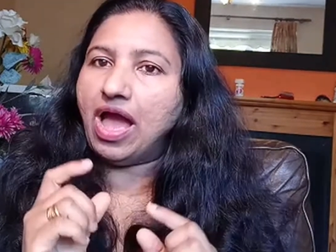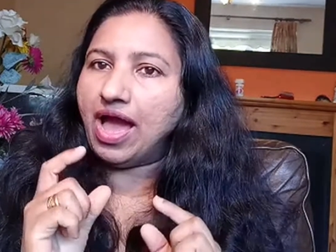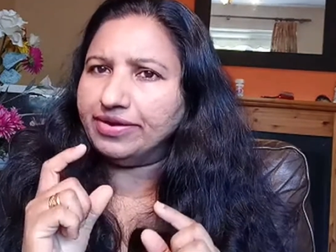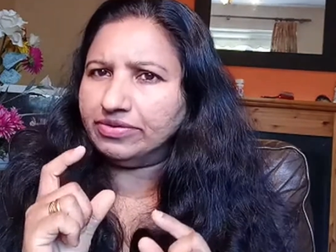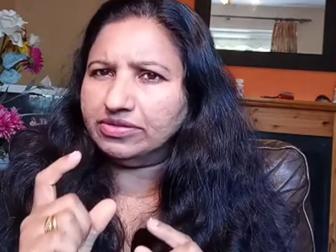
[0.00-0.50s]

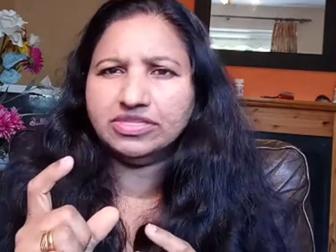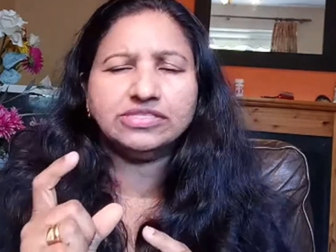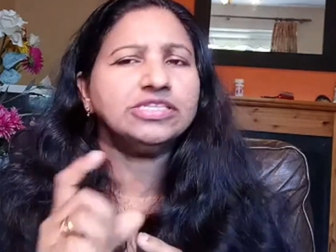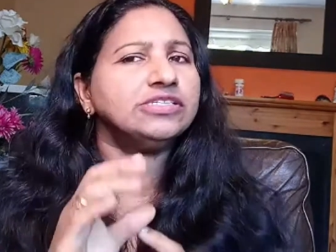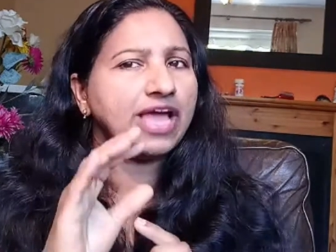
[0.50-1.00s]
and this
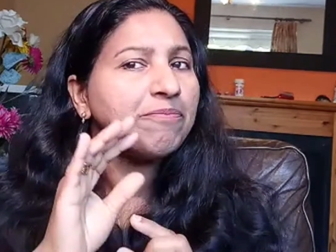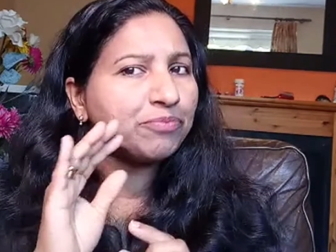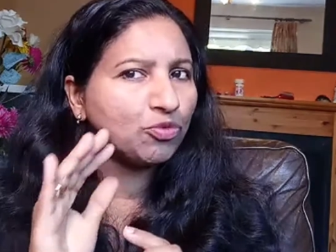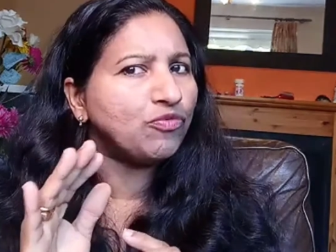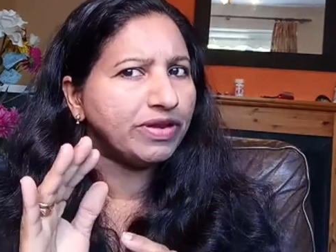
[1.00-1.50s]
is a
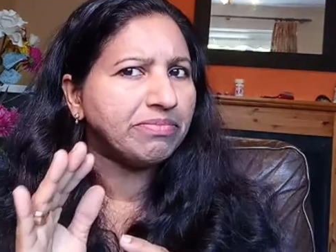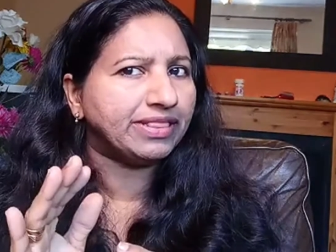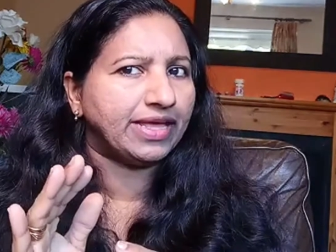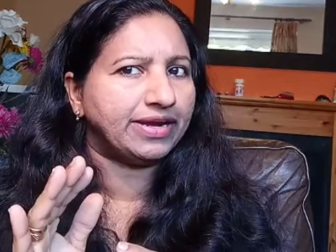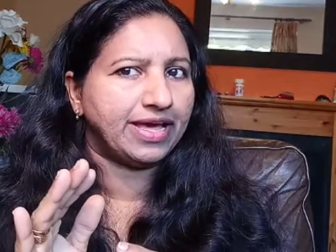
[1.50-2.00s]
proven
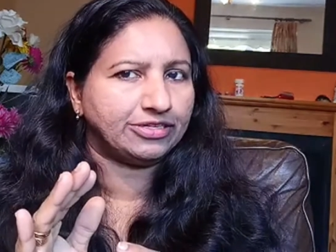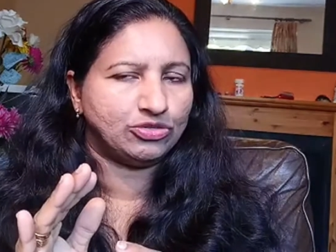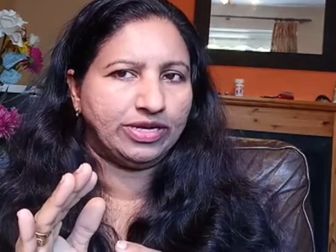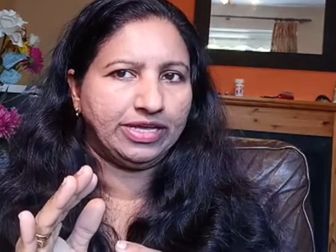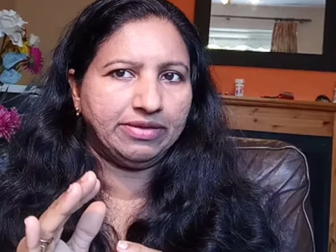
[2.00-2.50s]
method
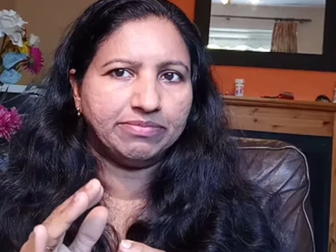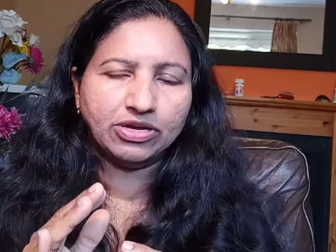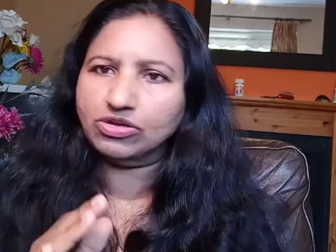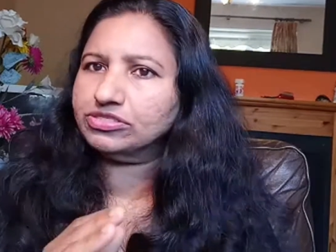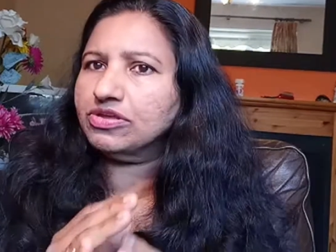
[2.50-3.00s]
actually
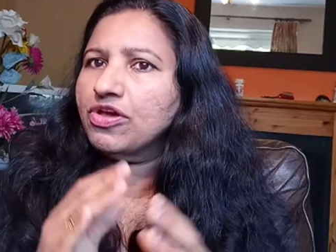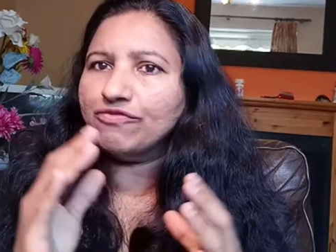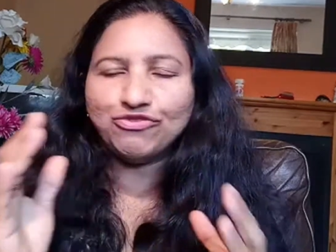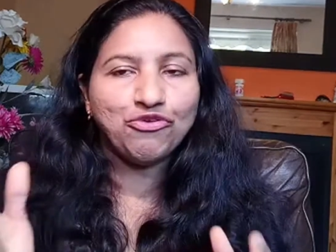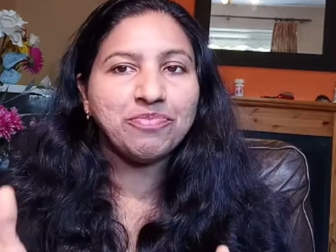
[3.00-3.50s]
because
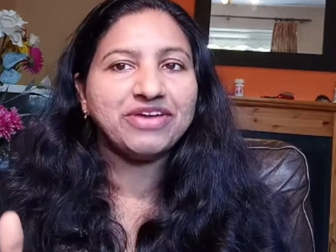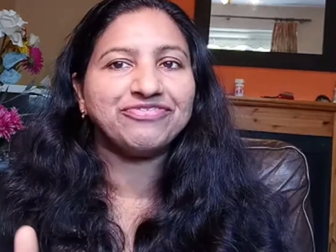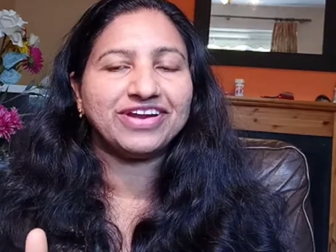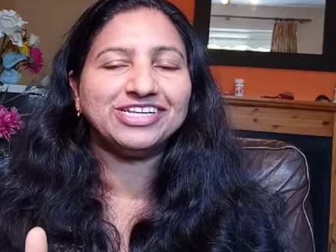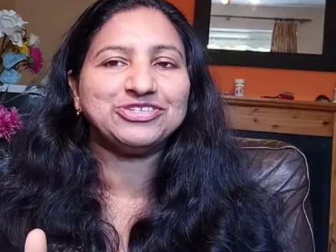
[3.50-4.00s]
few of my
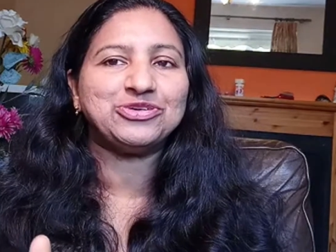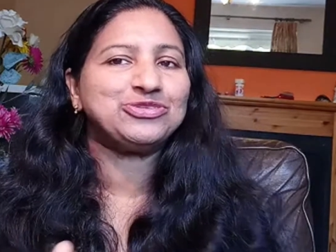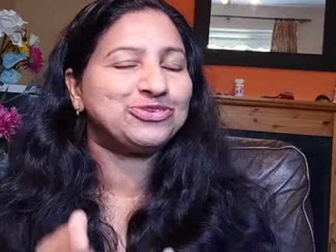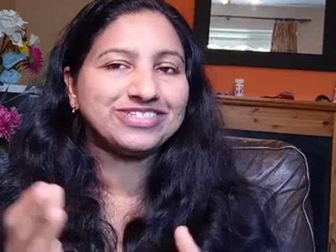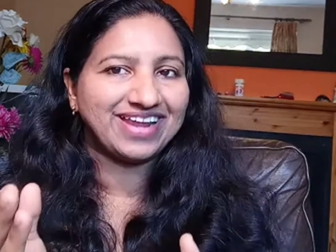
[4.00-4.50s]
friends
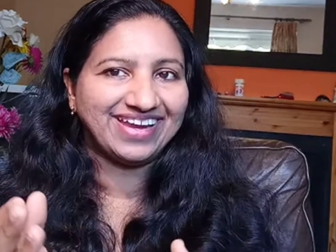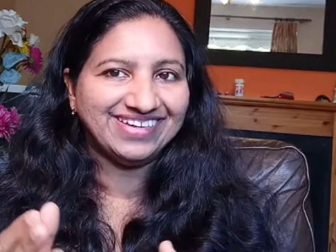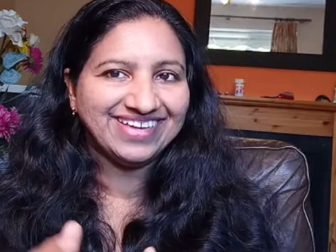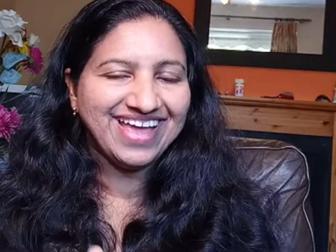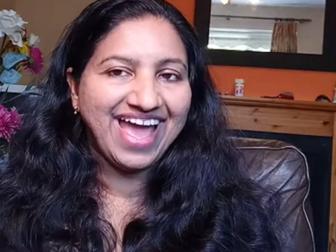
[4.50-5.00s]
also
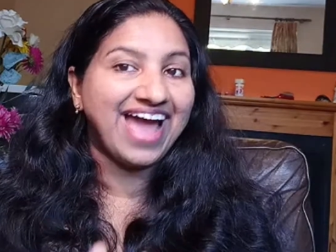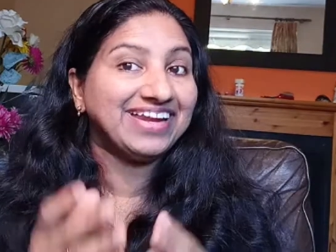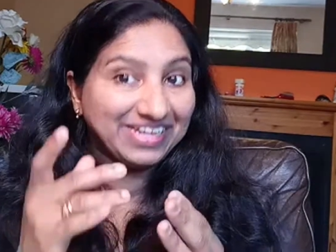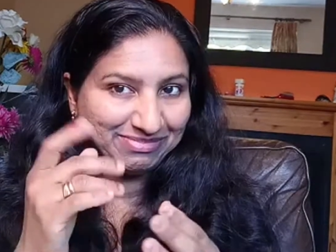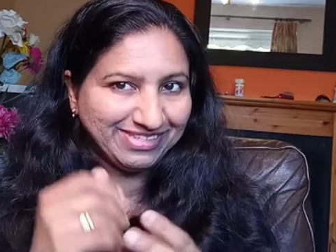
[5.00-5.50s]
tried and
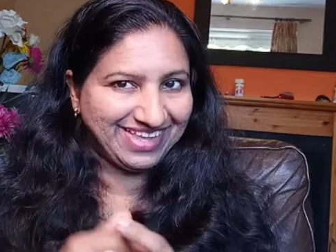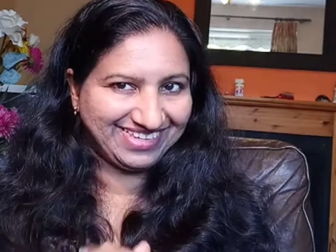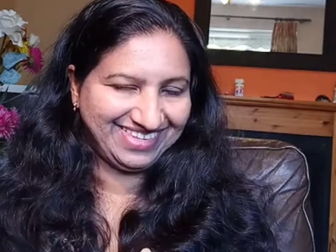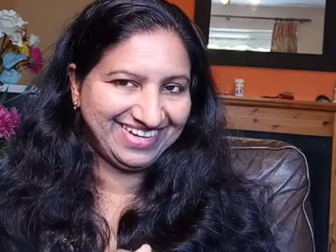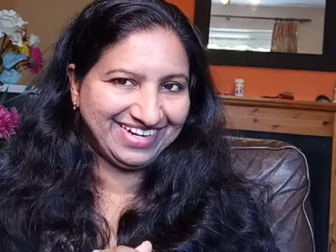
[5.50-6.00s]
it was
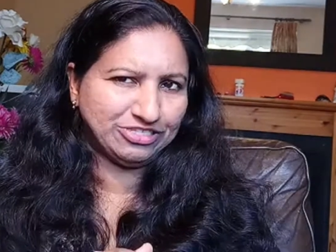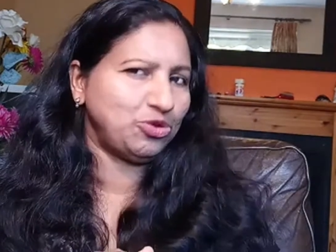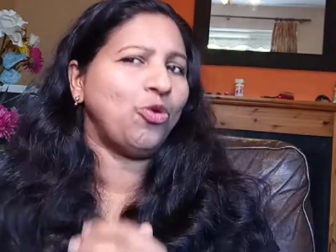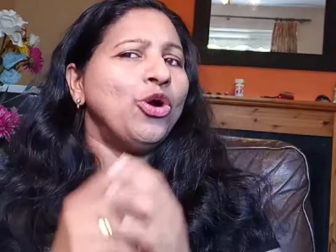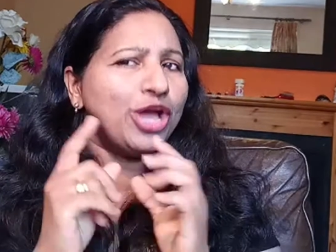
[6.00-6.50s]
succeeded so
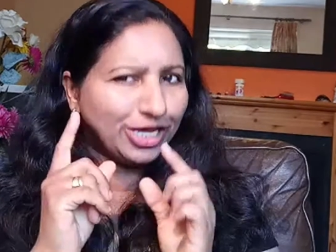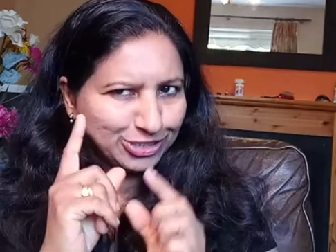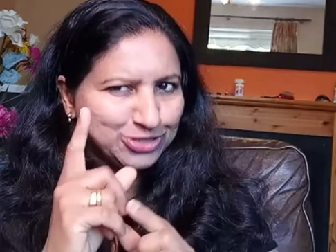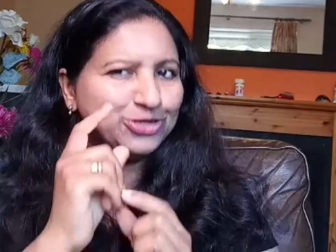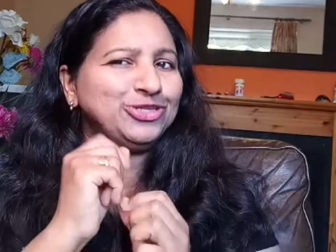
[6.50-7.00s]
it's
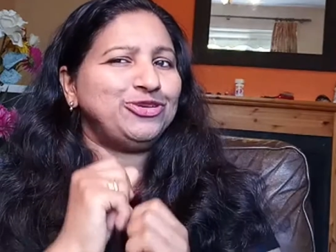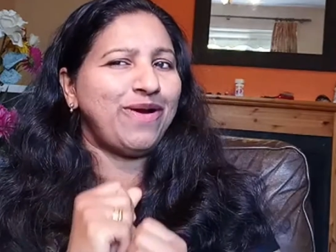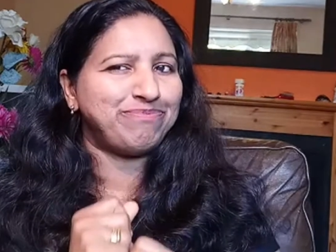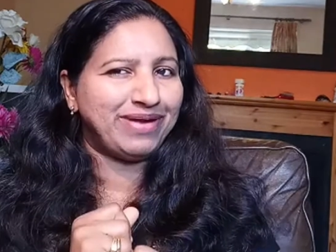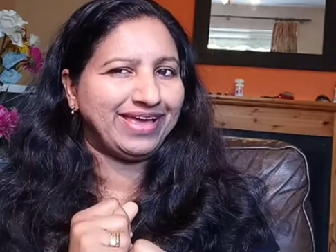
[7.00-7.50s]
good to
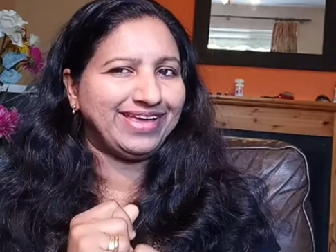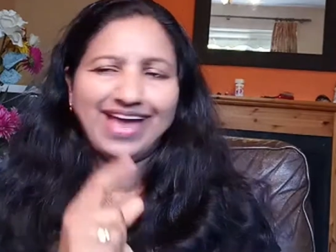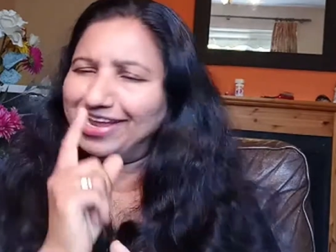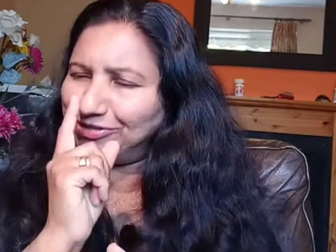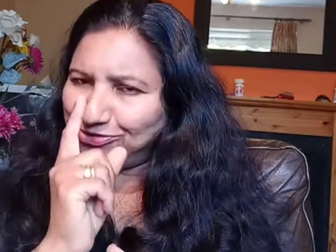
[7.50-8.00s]
apply
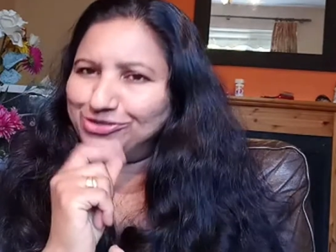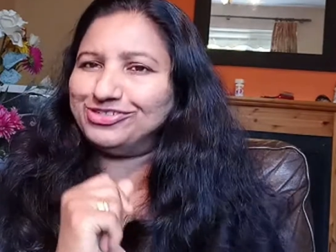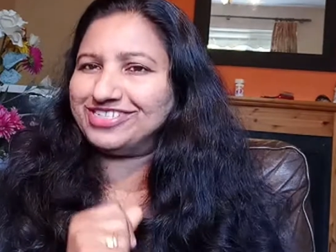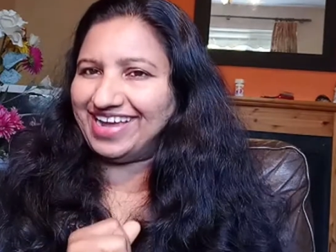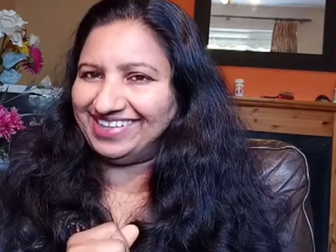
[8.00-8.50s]
and good to
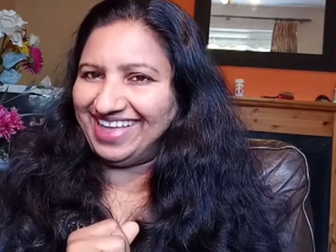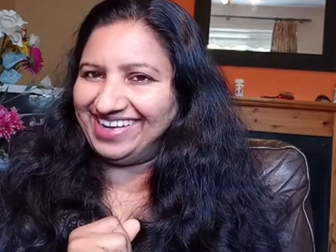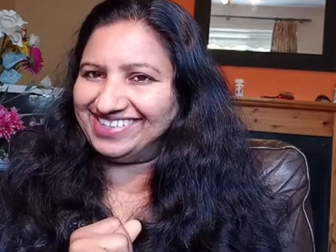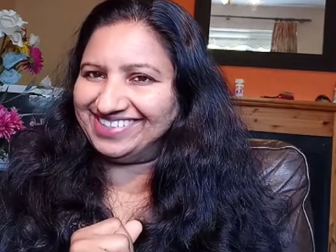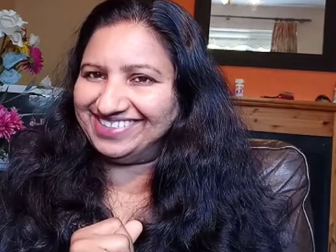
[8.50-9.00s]
try that